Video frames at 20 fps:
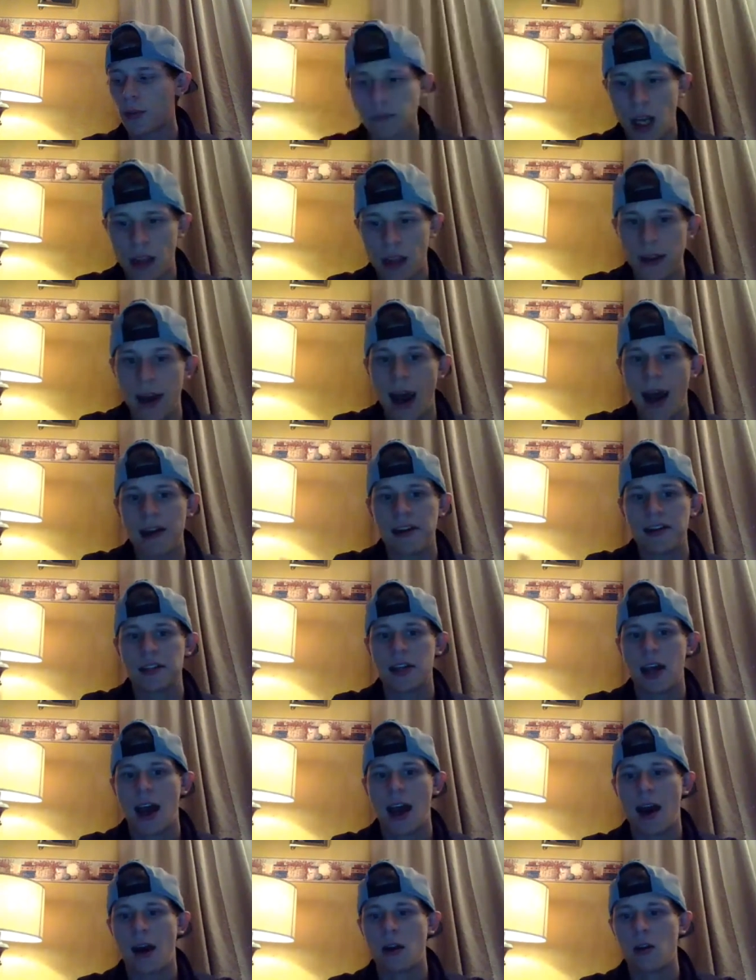And that is
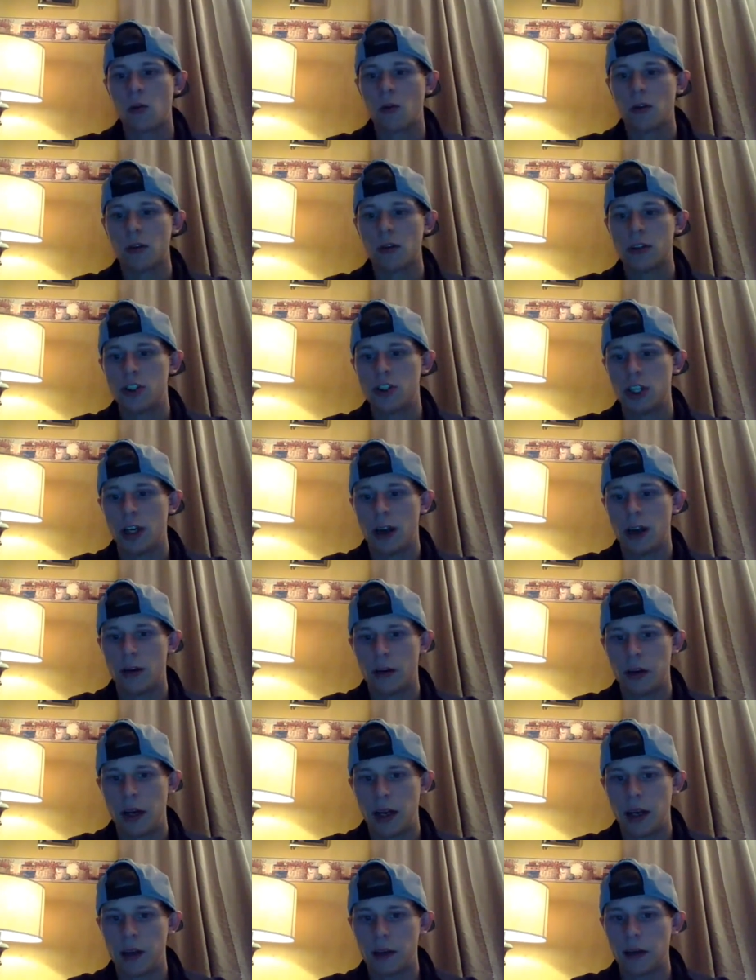how
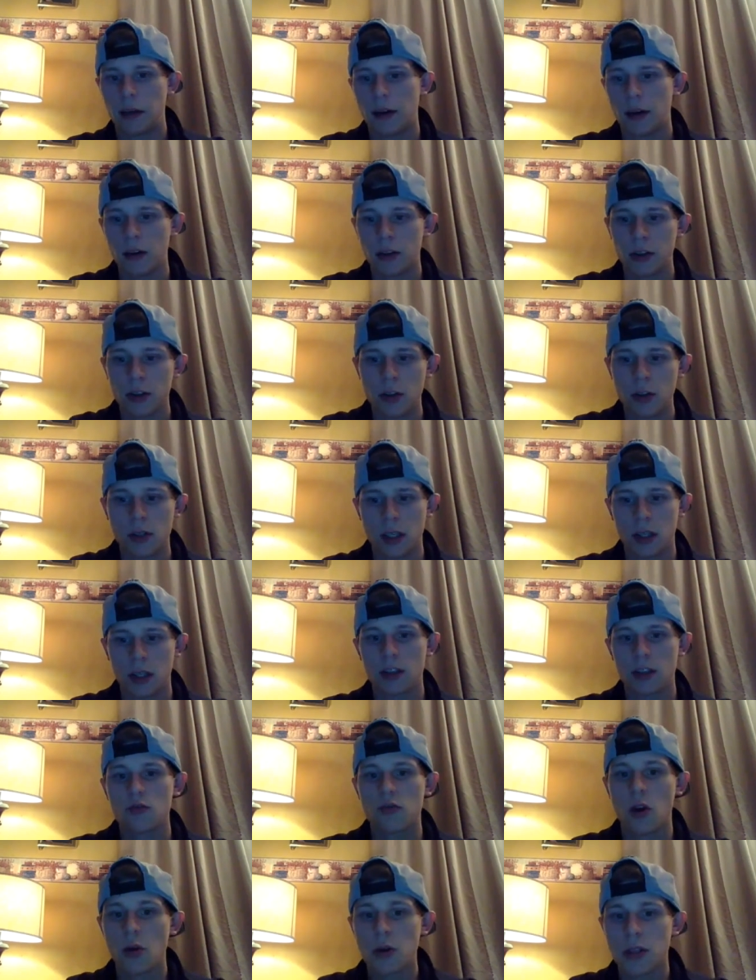generating or using this
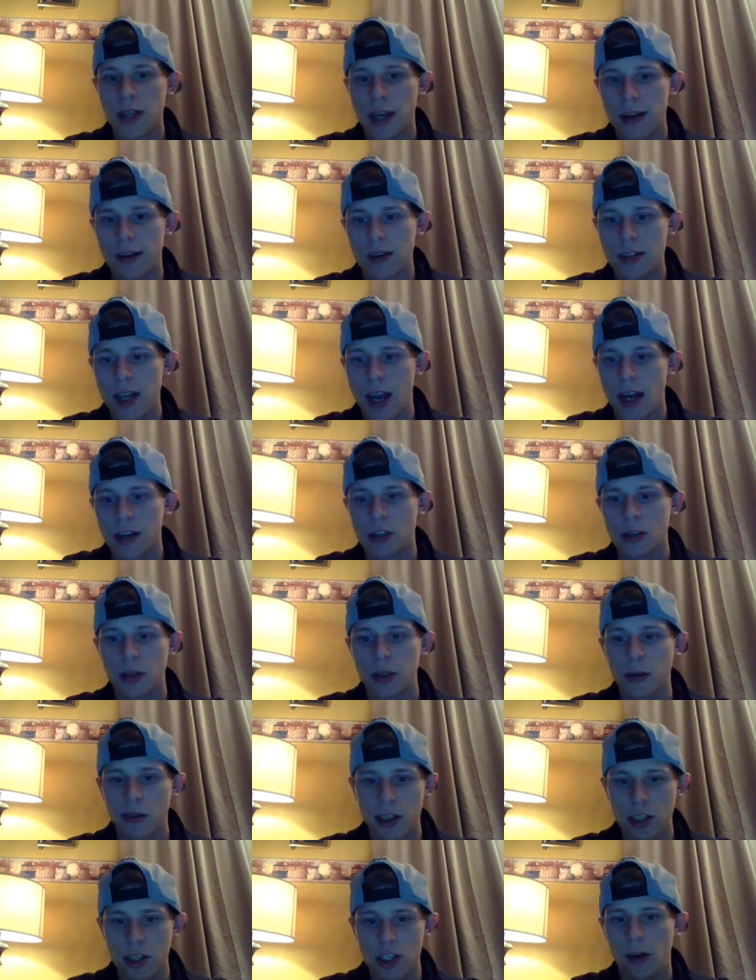rotator is actually
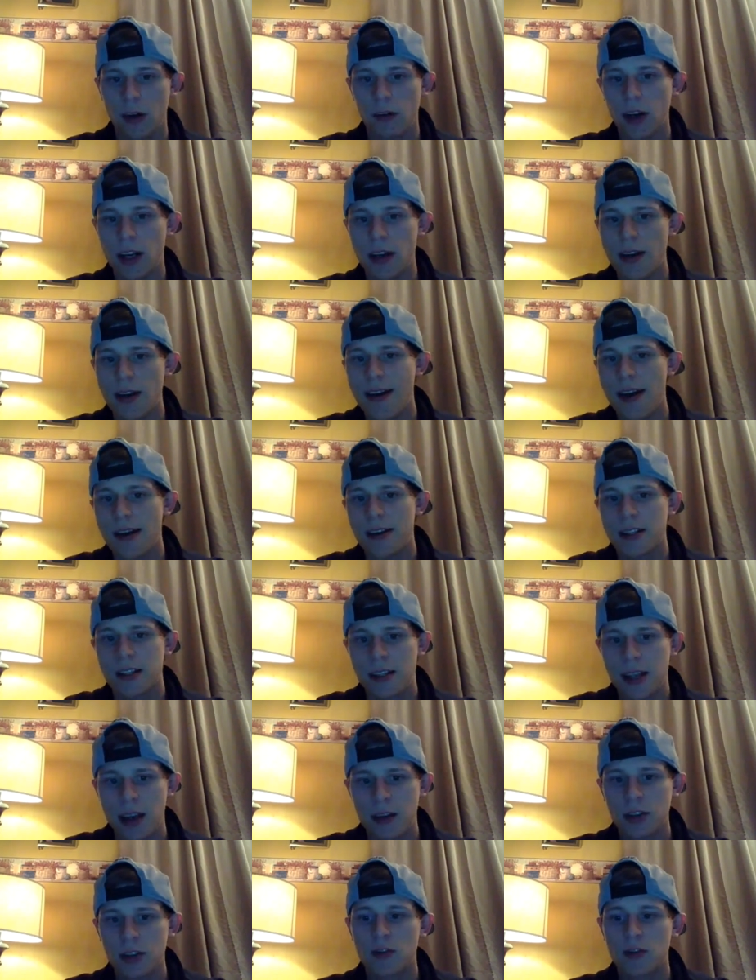going to generate
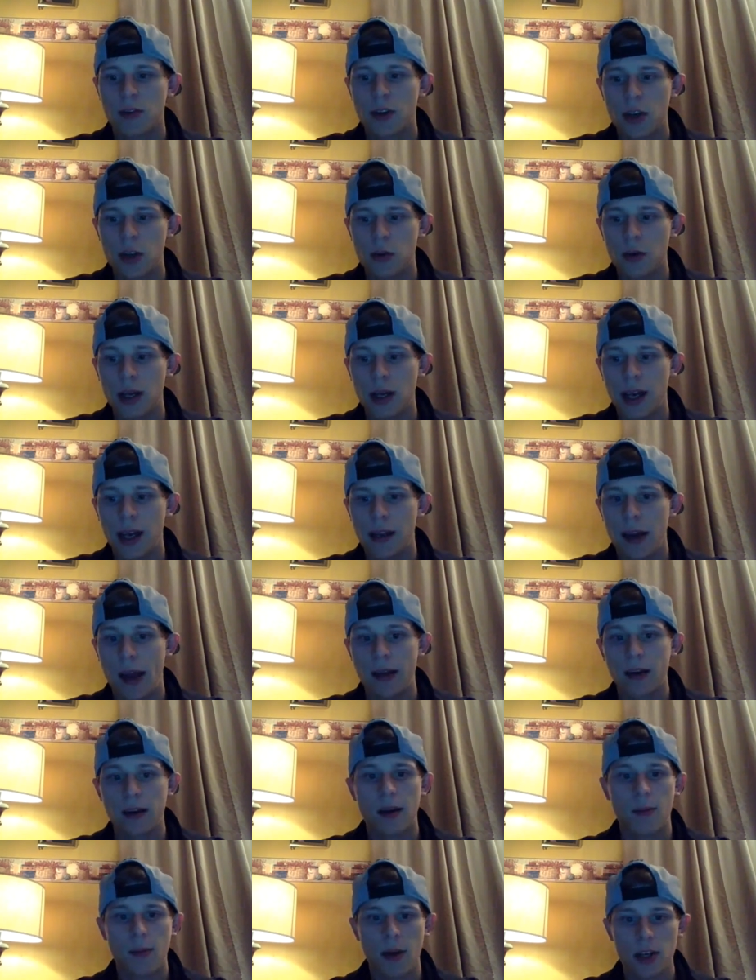sales for you and
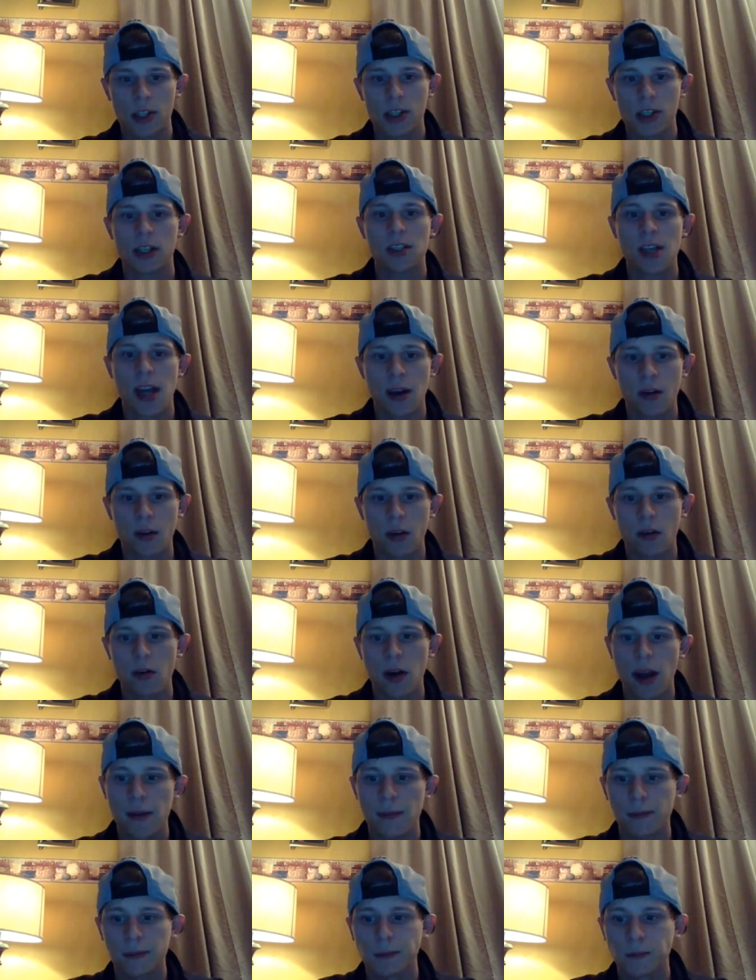commission, etc.,
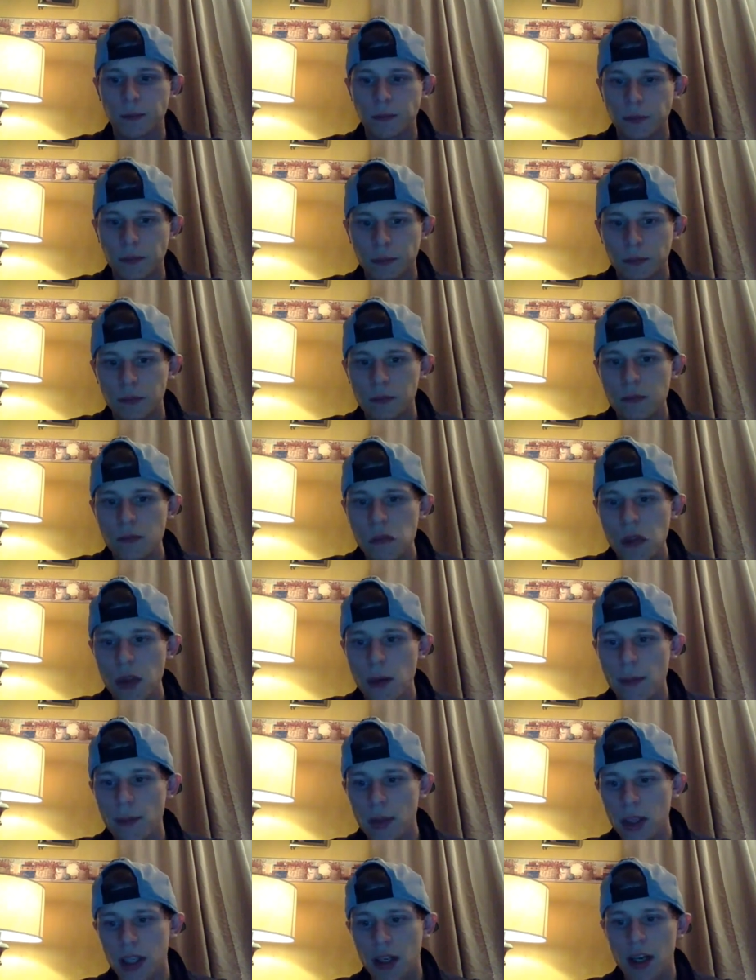right?
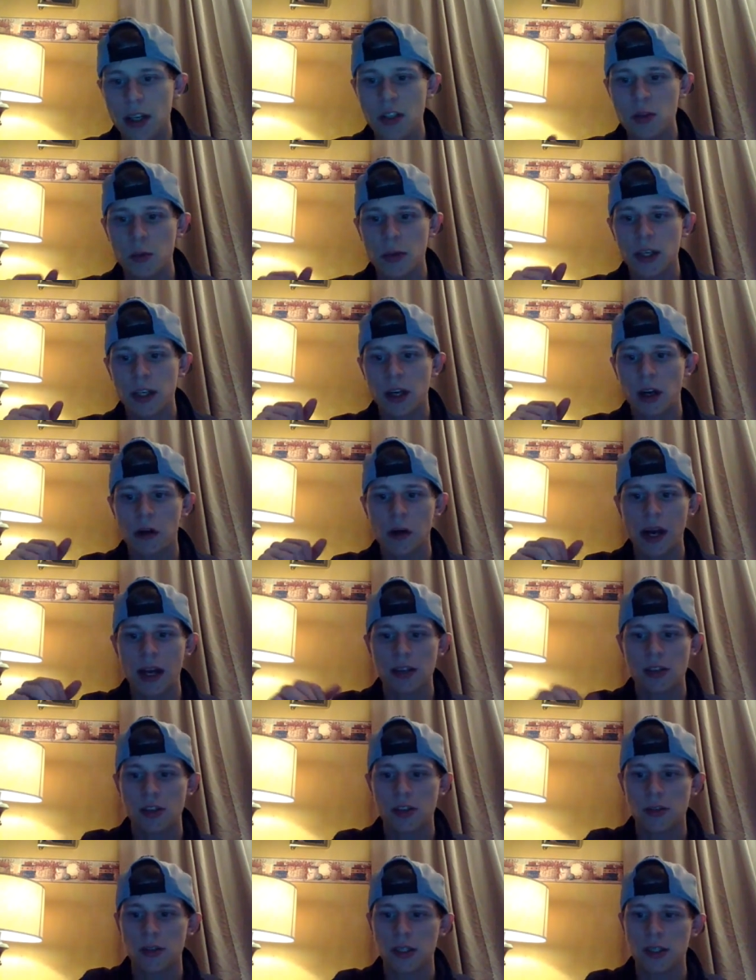Because we know
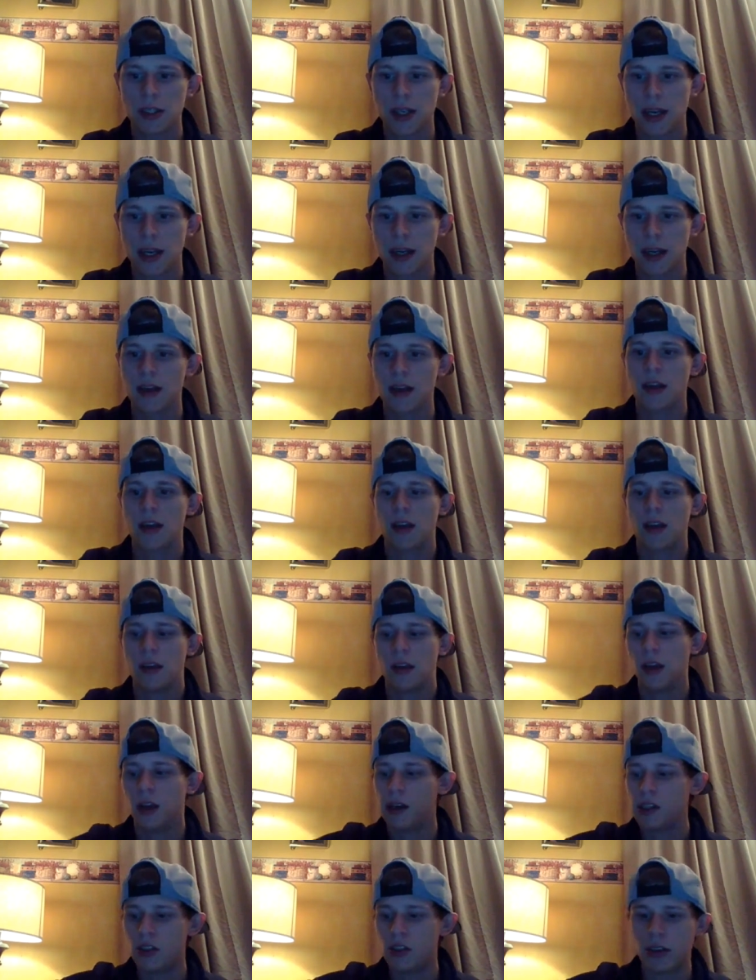as soon as they
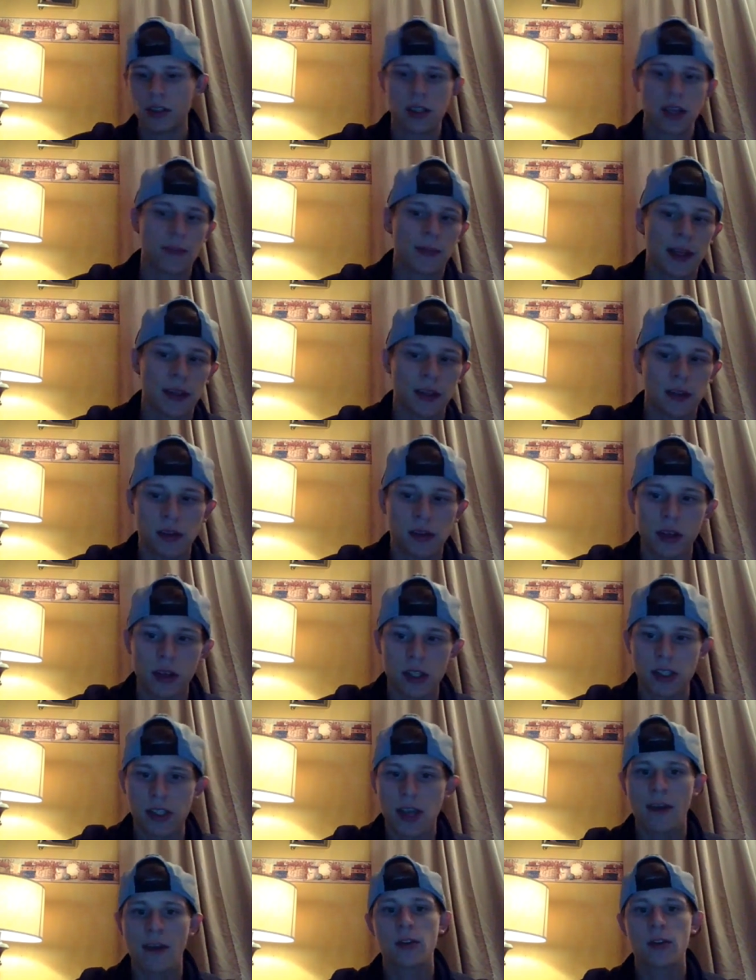pay the
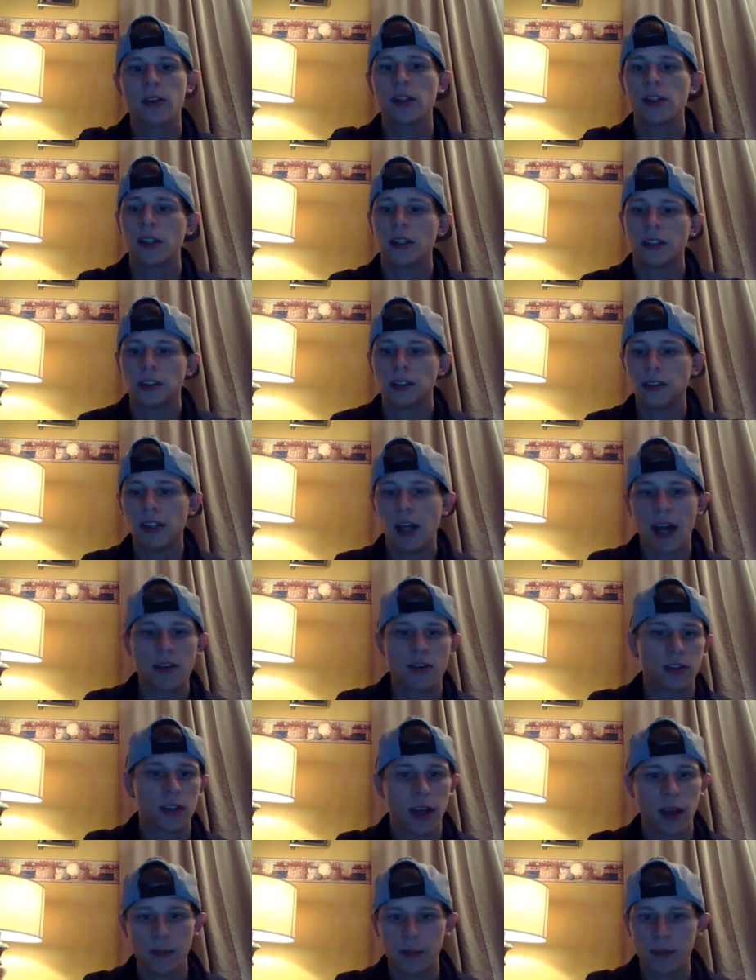37, you guys are
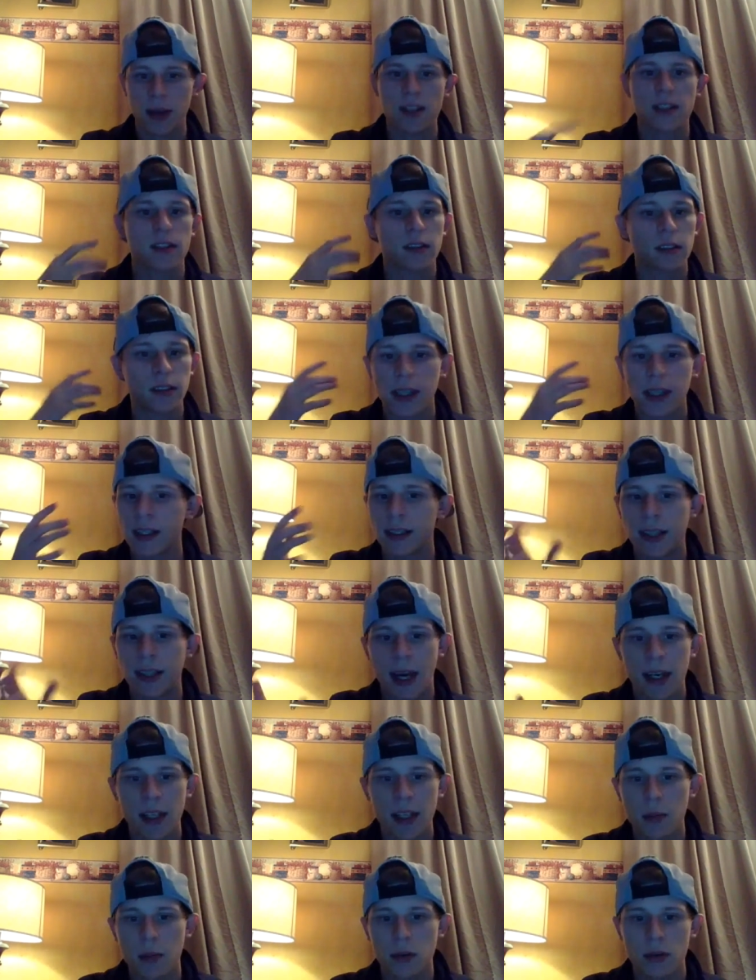getting basically like
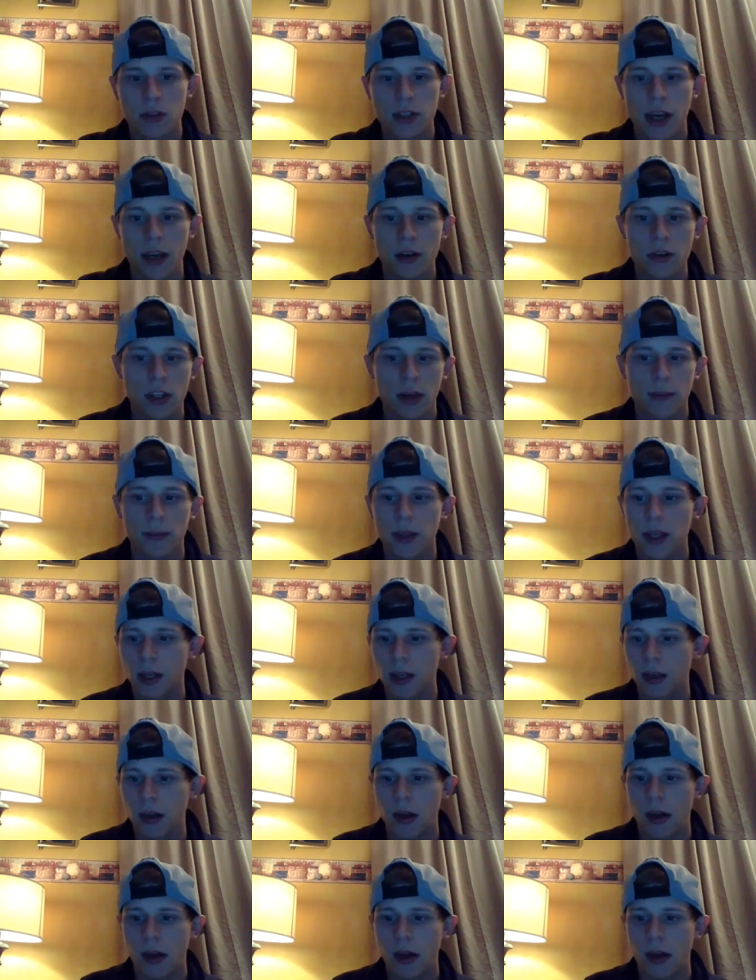90% or something.